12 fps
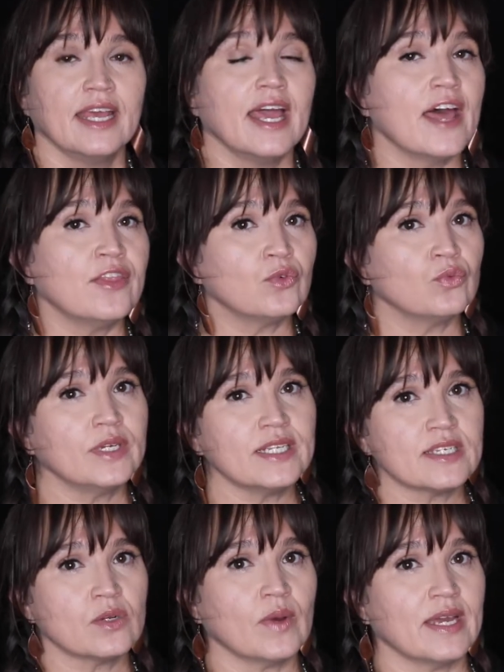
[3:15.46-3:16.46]
And the
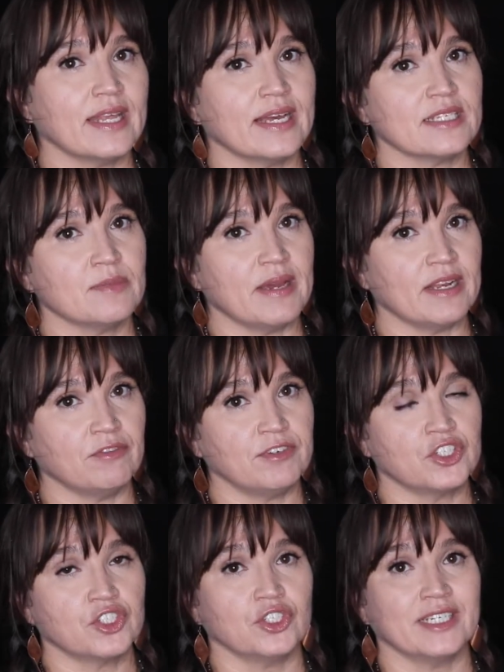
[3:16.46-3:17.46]
reason why that's
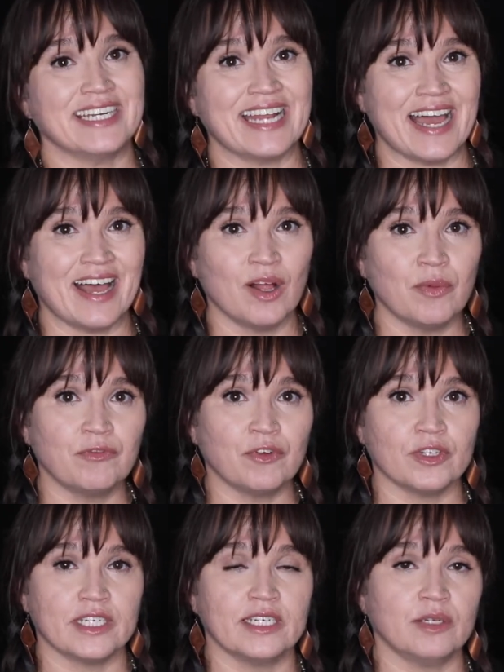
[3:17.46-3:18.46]
beneficial and helpful in